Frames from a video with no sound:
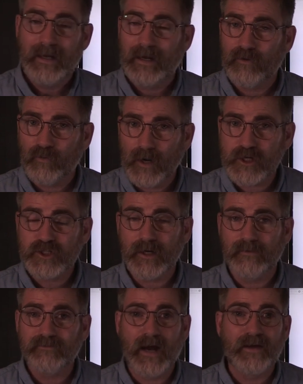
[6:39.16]
And
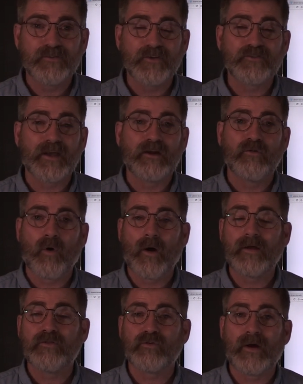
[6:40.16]
Russia finds this a
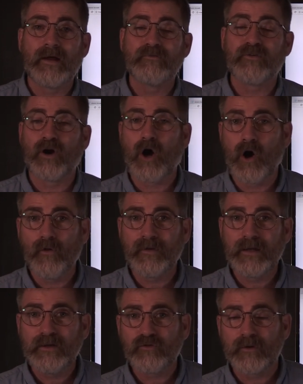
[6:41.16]
growing threat for all
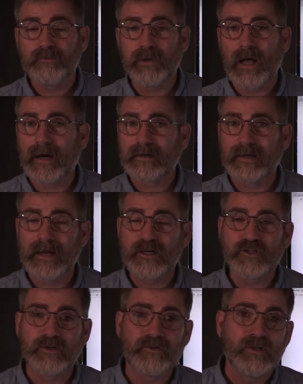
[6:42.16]
the Eastern Bloc
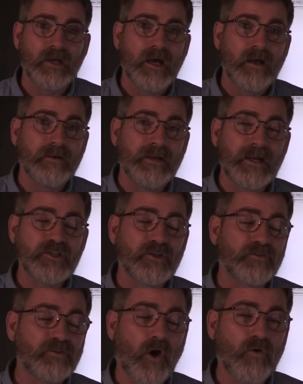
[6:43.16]
nation,
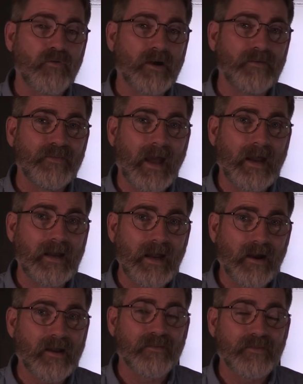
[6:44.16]
nations over in that
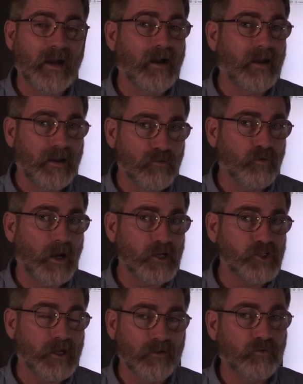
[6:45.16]
area there, and
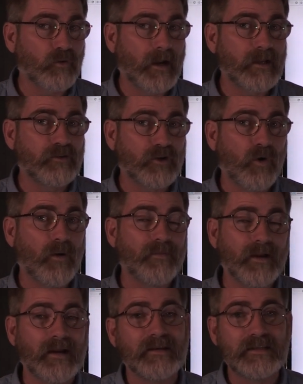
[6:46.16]
Russia is ready to go in
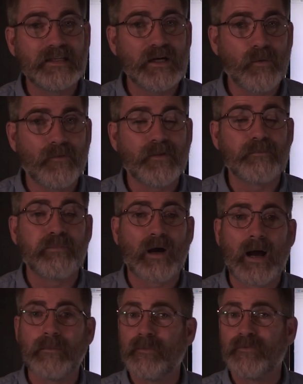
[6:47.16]
there and deal with the
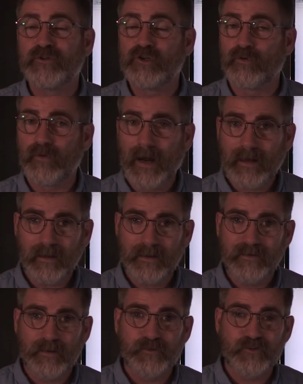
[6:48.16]
problem directly
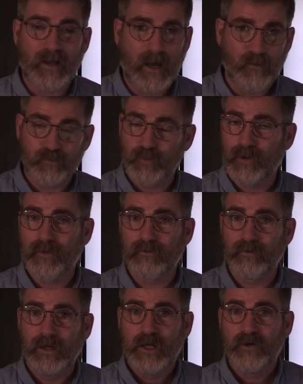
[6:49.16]
themselves. Will
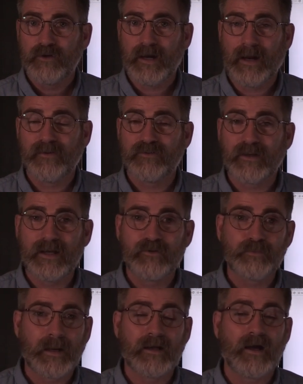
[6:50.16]
the United
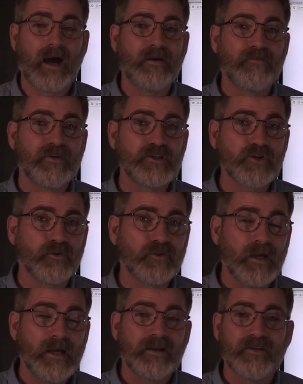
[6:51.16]
States Pentagon
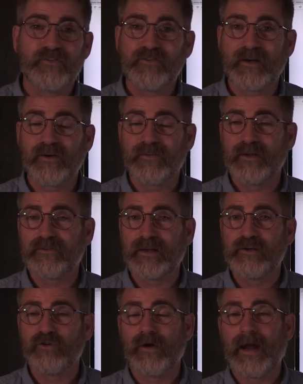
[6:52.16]
officials consider this
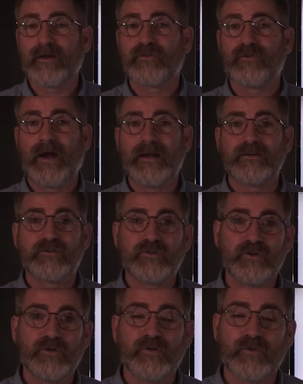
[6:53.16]
a direct threat
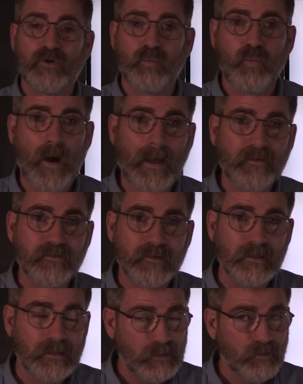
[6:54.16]
to the
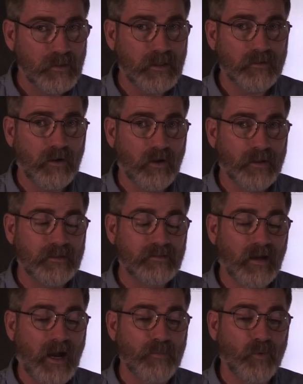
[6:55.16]
West? Well, only
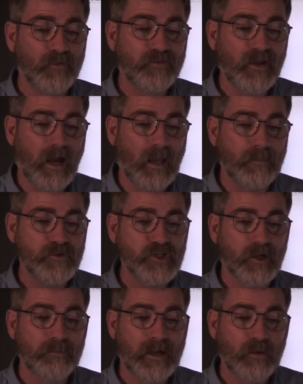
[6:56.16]
time will tell. I'm
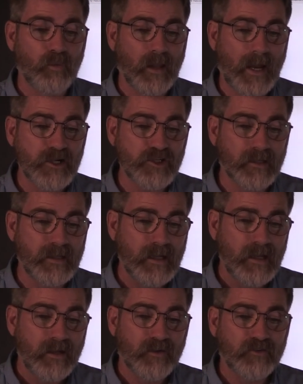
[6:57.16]
sure many will actually
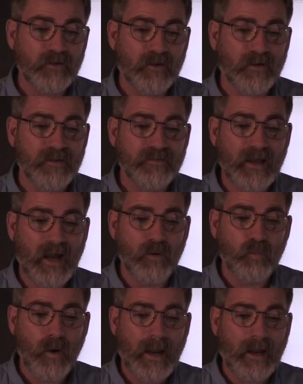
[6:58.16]
consider it that
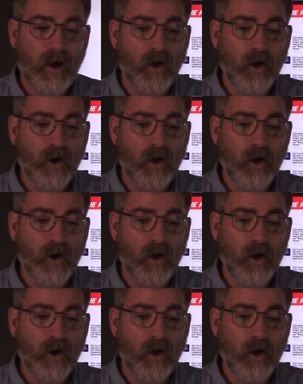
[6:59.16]
way.